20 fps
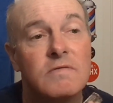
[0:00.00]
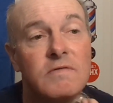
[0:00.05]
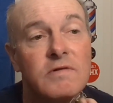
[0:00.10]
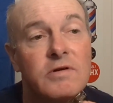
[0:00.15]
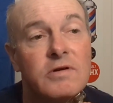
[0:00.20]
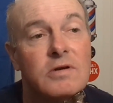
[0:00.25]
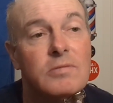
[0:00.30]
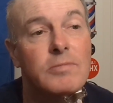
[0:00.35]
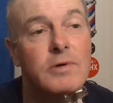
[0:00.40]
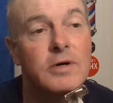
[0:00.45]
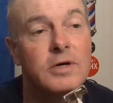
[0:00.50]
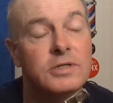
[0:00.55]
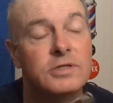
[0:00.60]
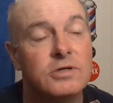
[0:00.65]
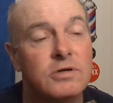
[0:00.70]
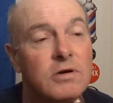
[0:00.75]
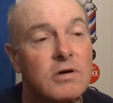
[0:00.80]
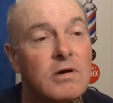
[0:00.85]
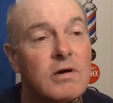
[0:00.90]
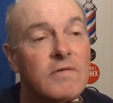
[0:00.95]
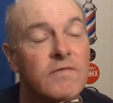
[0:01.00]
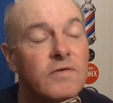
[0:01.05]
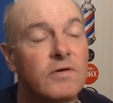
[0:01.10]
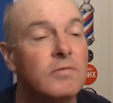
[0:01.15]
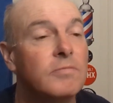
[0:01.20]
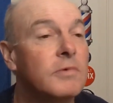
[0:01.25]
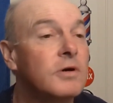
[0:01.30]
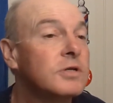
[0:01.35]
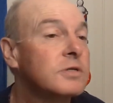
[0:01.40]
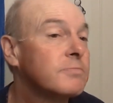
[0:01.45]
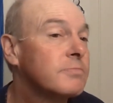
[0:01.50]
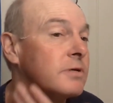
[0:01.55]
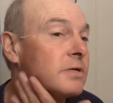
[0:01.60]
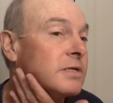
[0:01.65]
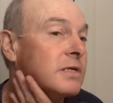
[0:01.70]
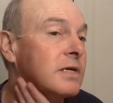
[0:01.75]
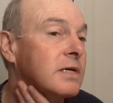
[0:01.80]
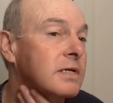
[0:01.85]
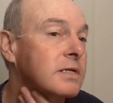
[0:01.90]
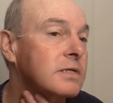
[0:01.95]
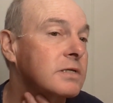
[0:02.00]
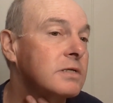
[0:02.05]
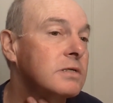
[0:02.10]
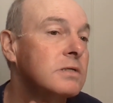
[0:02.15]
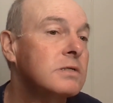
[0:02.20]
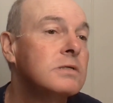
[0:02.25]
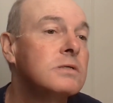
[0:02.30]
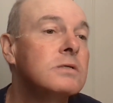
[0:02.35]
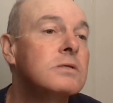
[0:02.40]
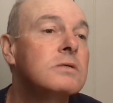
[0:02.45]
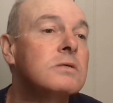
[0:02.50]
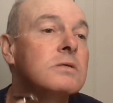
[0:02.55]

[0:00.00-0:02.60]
very much or offer much protection.